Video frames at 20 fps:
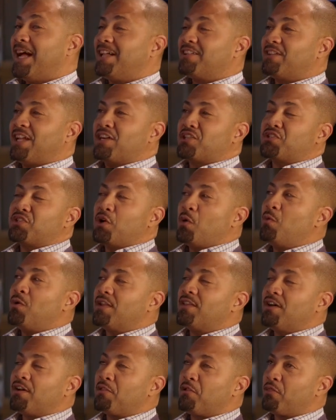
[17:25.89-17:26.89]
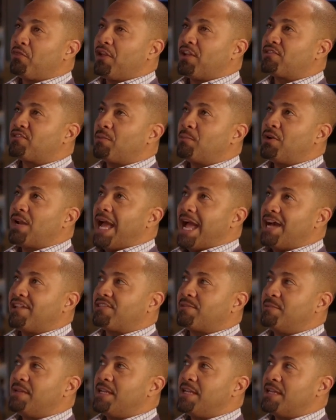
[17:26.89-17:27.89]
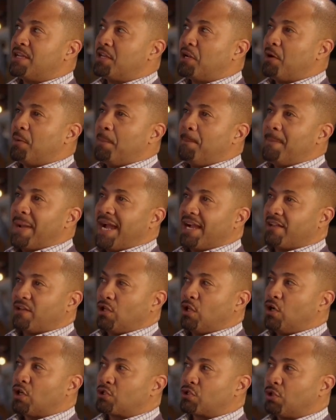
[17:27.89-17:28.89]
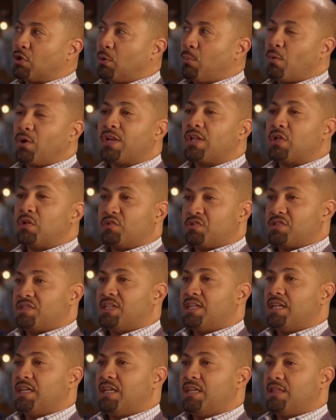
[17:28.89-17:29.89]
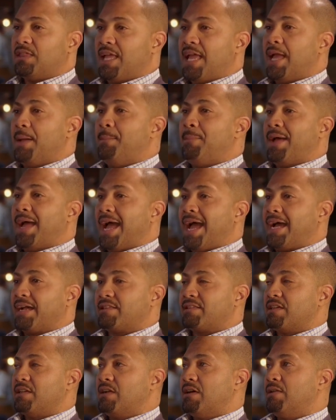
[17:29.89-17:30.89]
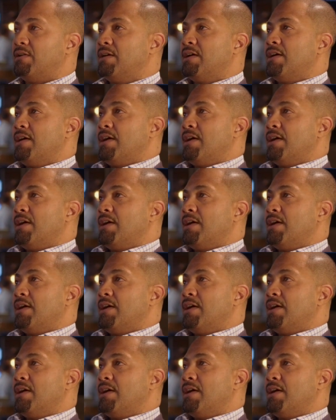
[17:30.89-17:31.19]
I'll, I'll, share one other thing. Someone asked me, you know, Mac, long term, where do you see the impact, you know?